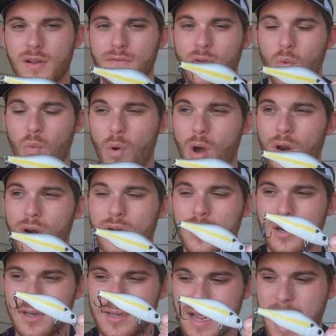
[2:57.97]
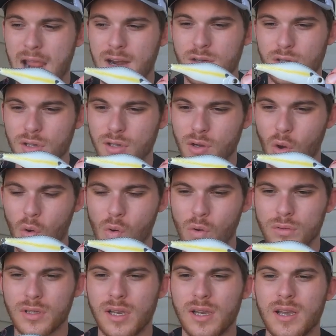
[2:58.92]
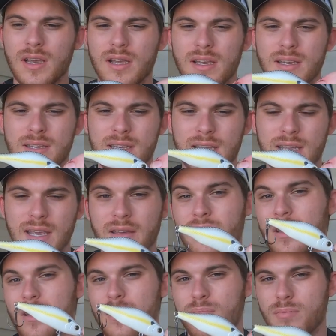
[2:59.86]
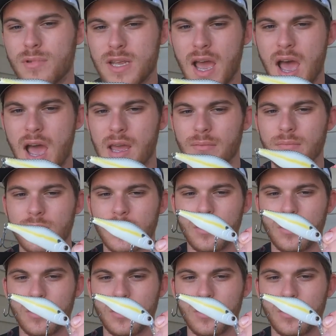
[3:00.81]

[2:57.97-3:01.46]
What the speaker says: if the water is actually cold, is to give it time.